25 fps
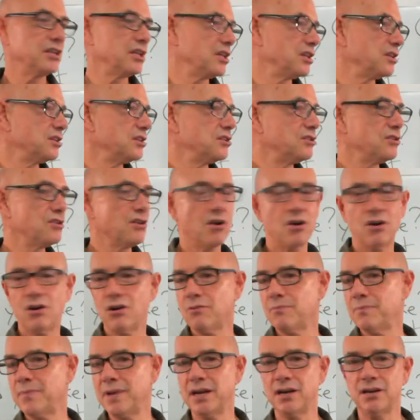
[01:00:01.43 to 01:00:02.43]

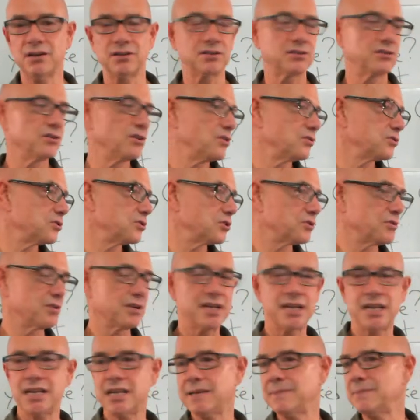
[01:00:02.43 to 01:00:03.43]
No milk. No
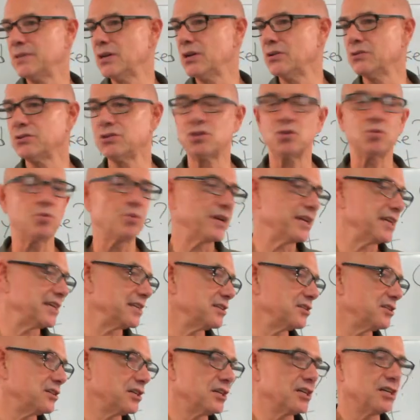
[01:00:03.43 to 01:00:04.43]
cream. No
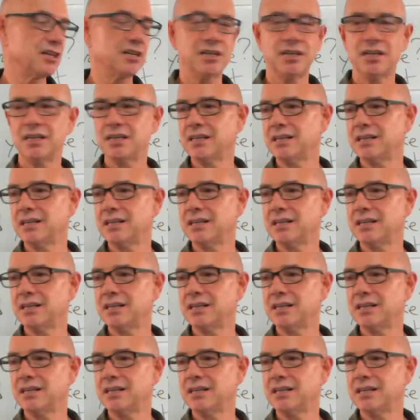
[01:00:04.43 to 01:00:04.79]
sweetener.